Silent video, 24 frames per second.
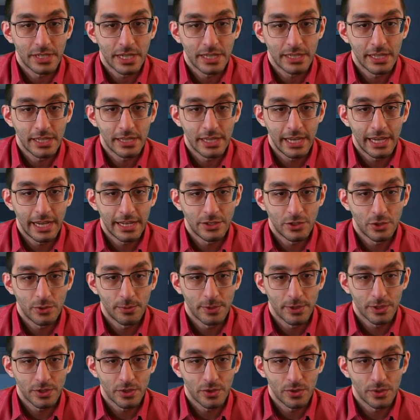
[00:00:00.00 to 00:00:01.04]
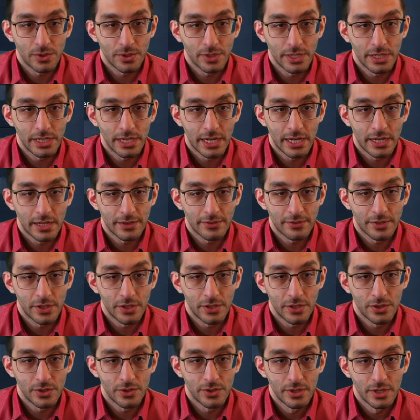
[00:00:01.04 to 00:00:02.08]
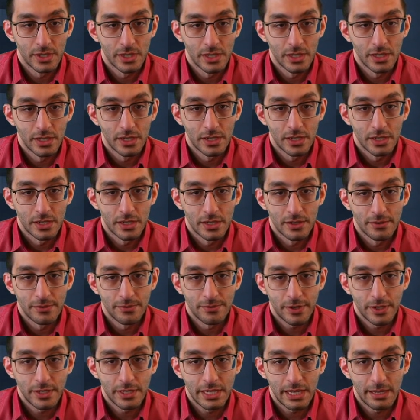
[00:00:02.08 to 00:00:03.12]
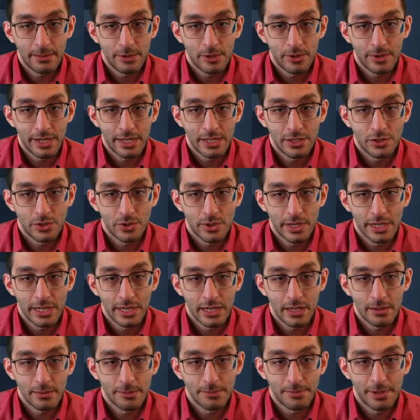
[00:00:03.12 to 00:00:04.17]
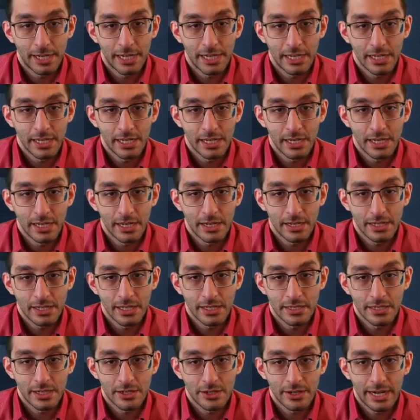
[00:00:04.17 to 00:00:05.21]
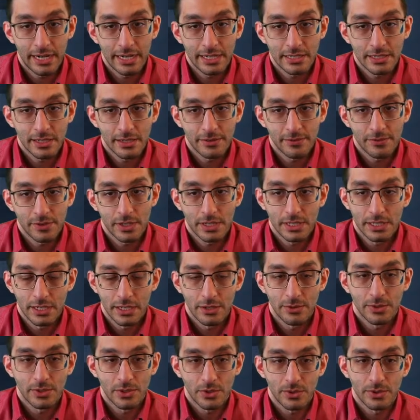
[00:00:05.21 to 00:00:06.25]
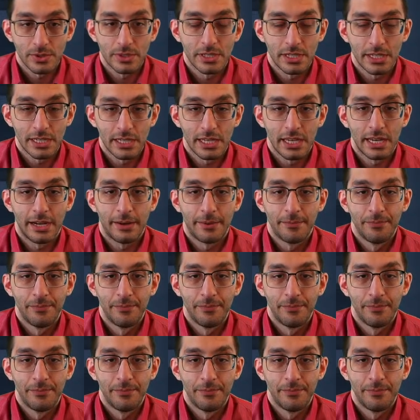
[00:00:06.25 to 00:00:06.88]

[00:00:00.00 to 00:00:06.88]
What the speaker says: that they had too much gold and not enough to do. Fun demo. I enjoyed it. I'll be buying it. I'd consider adding something for a continuous gold sink. Yeah.